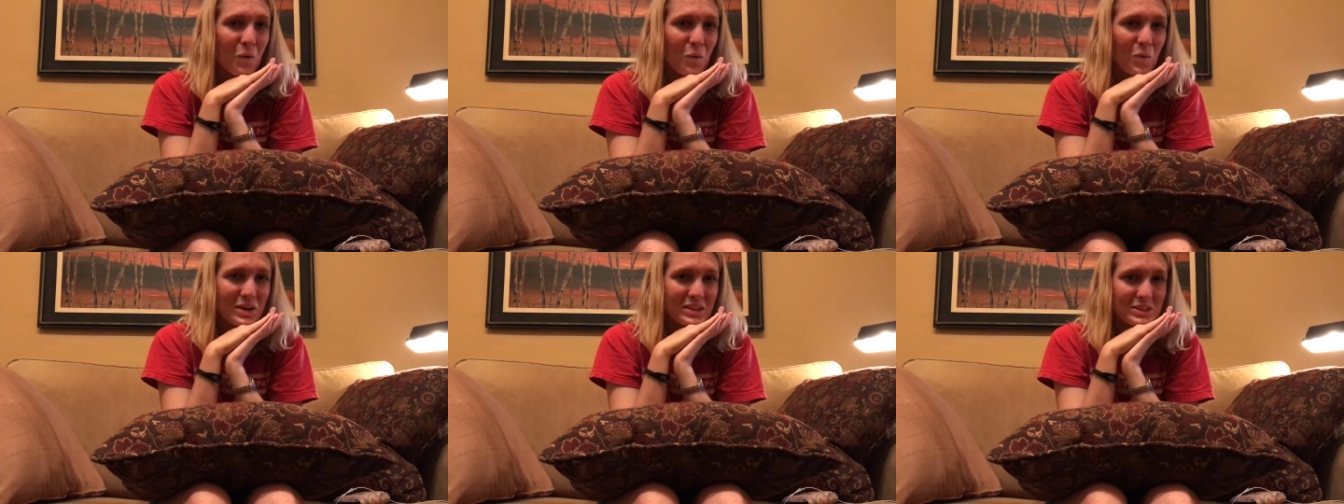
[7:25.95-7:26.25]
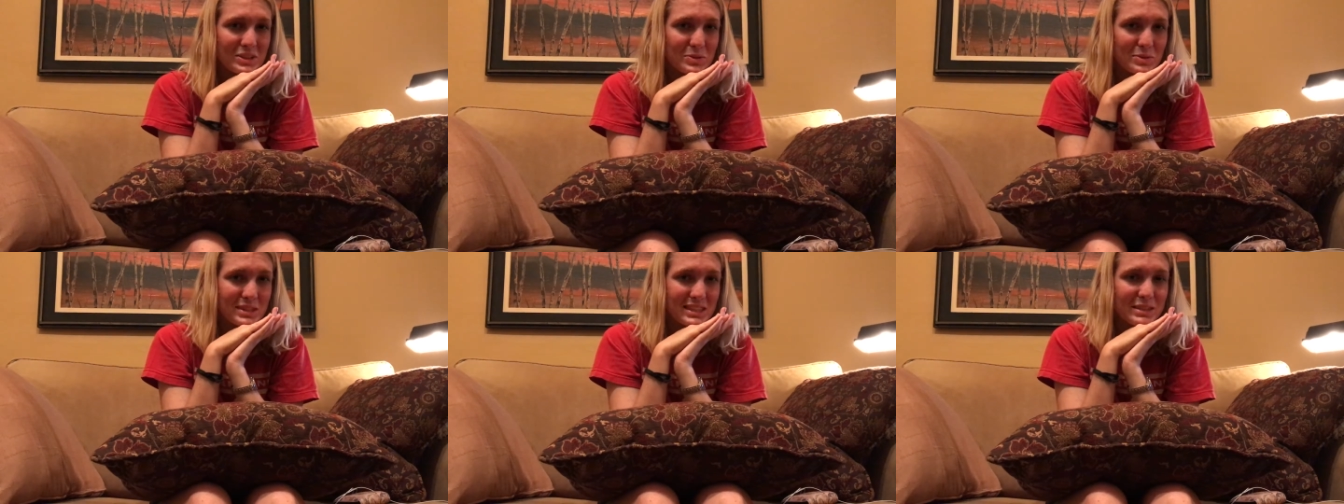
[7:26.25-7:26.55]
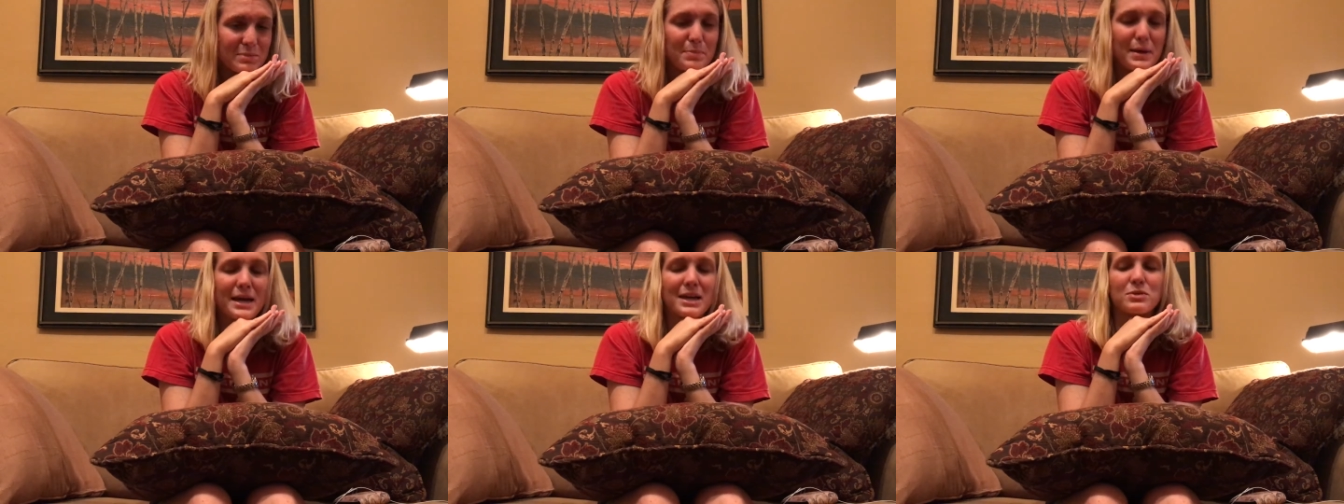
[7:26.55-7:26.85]
what to
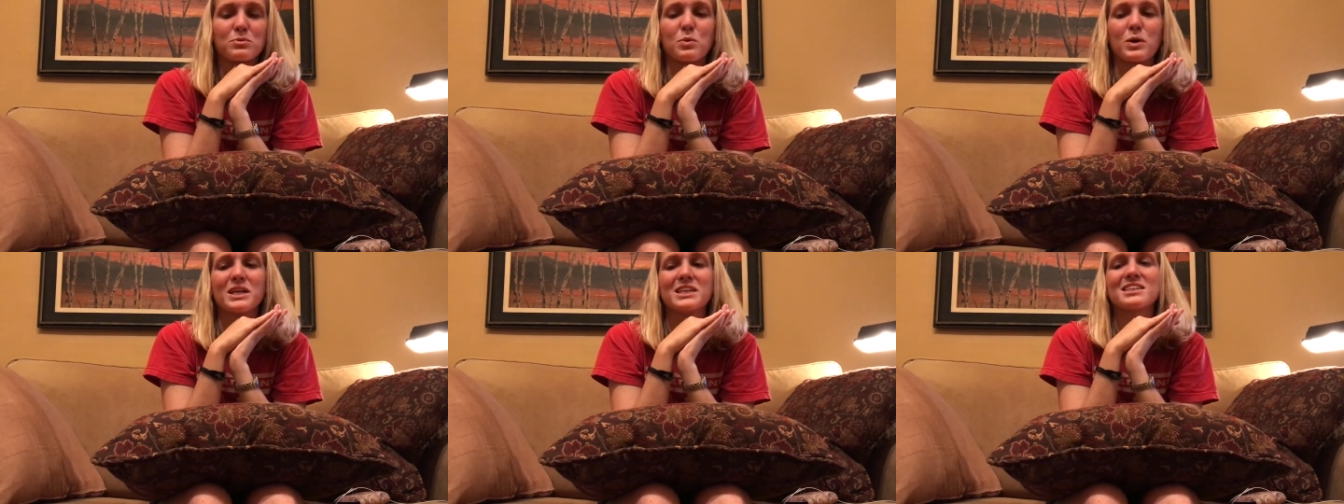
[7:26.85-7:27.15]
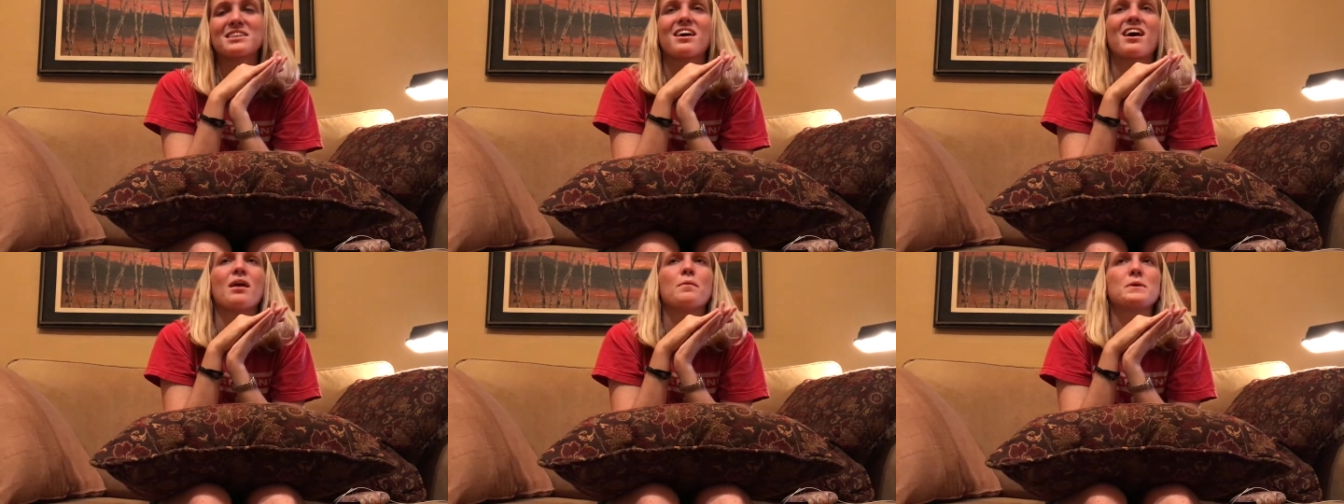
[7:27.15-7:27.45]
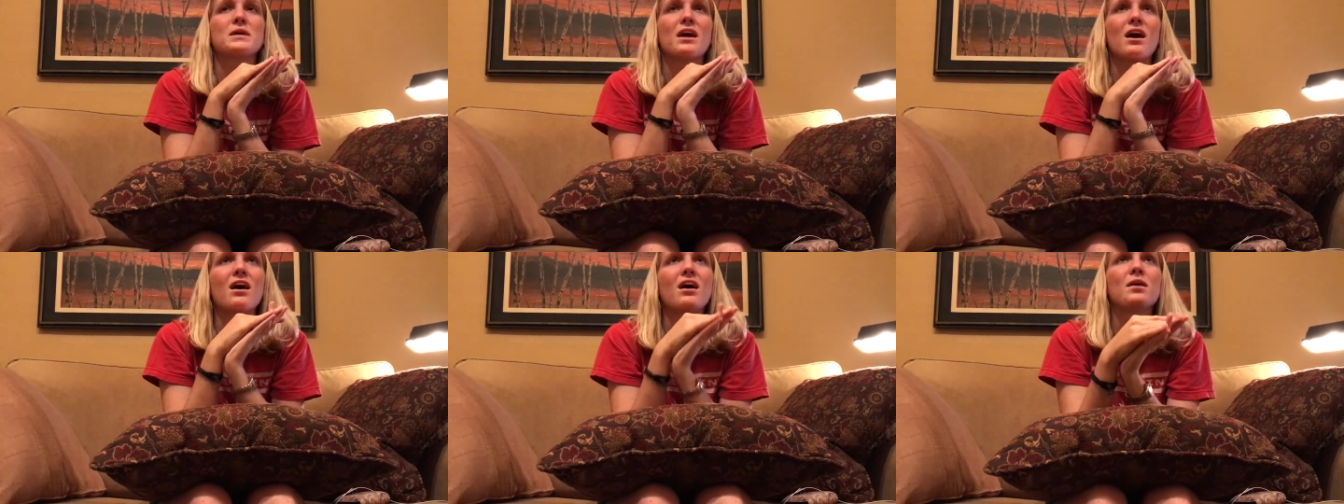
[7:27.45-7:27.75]
expect? What is
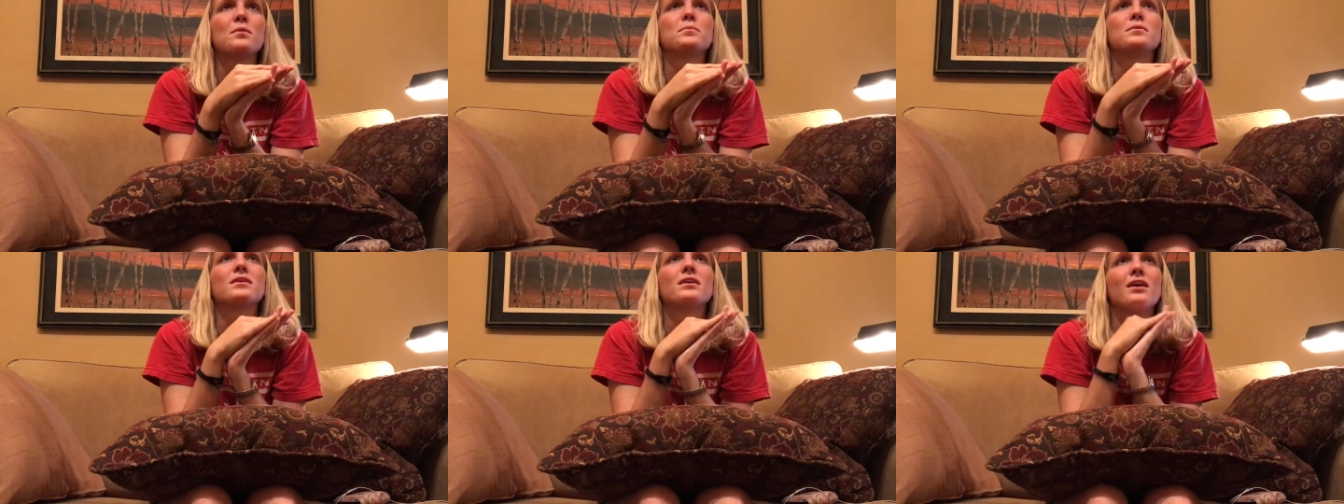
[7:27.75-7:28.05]
coming up?